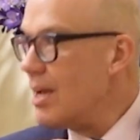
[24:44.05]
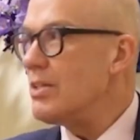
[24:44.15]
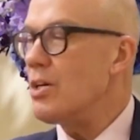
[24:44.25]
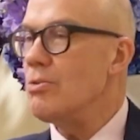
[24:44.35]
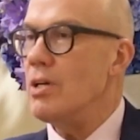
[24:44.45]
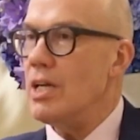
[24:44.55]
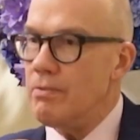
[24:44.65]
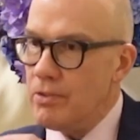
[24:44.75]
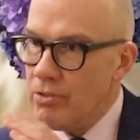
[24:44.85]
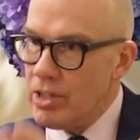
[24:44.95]
So
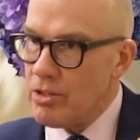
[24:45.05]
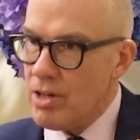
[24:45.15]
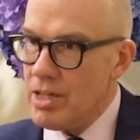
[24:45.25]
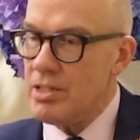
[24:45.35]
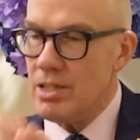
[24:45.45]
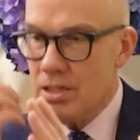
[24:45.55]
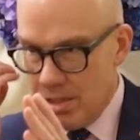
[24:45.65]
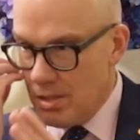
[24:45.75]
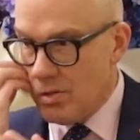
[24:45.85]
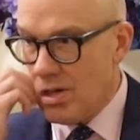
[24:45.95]
if you're in a
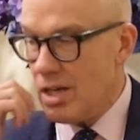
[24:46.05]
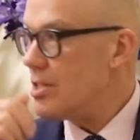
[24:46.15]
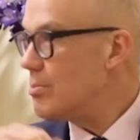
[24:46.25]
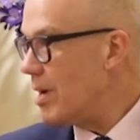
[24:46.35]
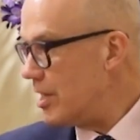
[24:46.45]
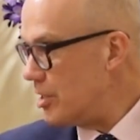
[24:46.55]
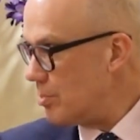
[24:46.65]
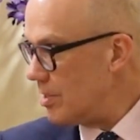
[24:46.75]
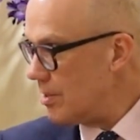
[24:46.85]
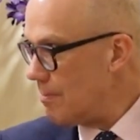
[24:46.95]
crisis
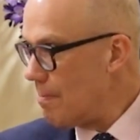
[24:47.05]
management.